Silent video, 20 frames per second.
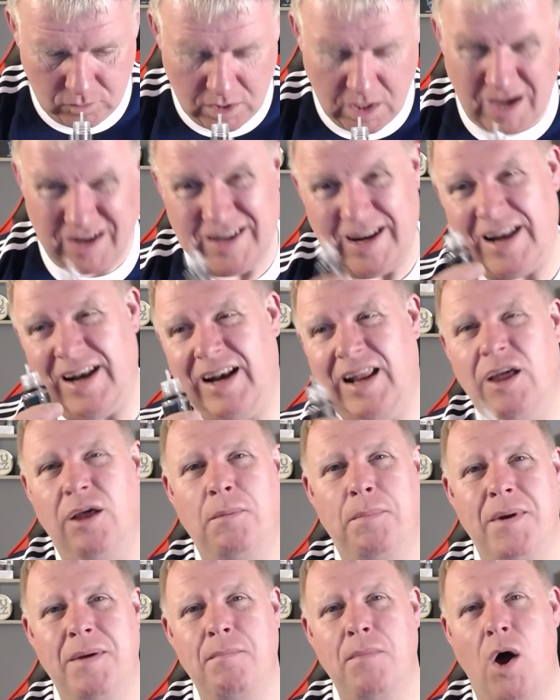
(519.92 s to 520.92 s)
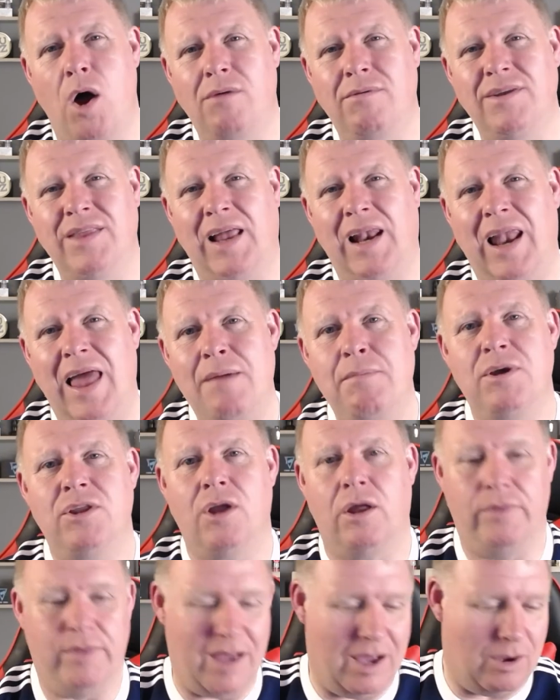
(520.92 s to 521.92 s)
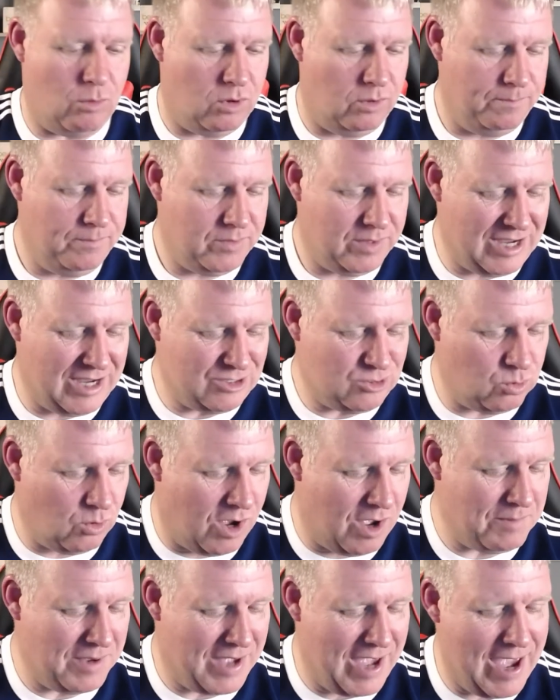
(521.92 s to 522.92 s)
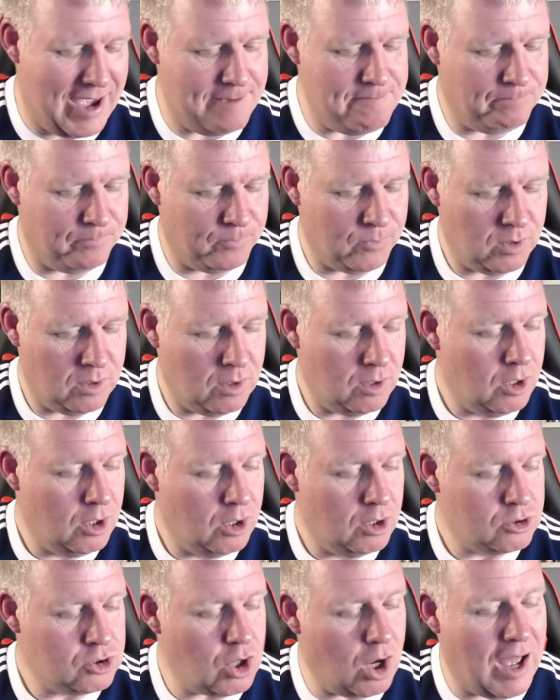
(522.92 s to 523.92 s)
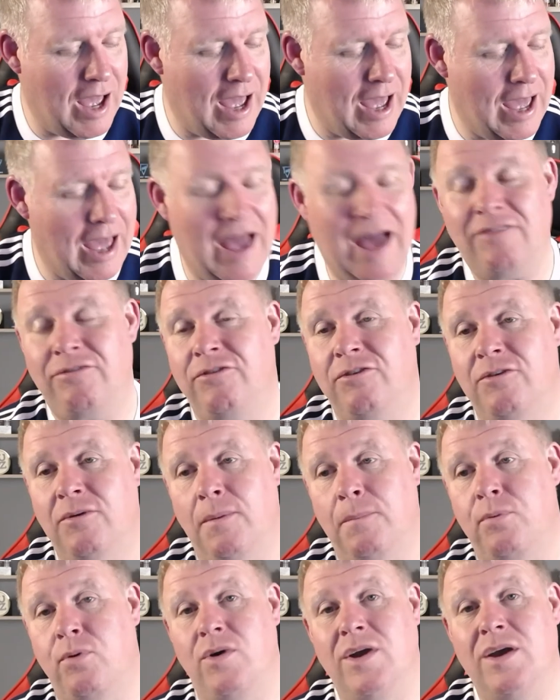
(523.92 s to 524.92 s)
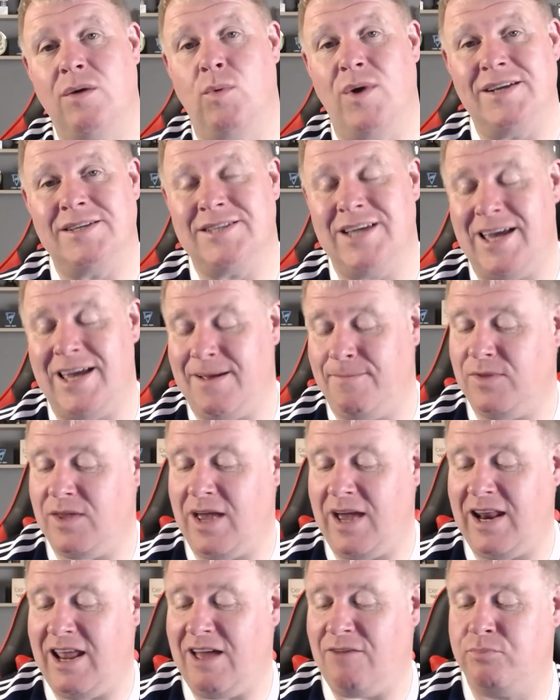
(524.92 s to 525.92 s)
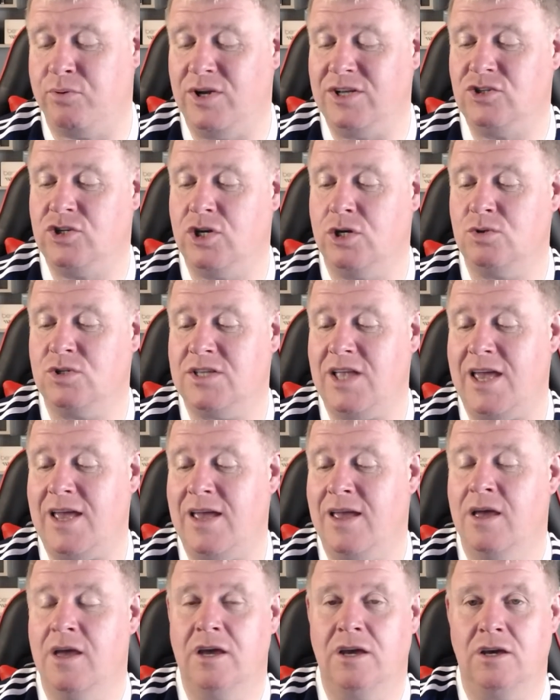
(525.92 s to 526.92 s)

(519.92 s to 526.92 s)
I'm getting a little bit more of the lemon on that one. That's what I'm getting. So I have pre-wicked it and I pre-juiced it.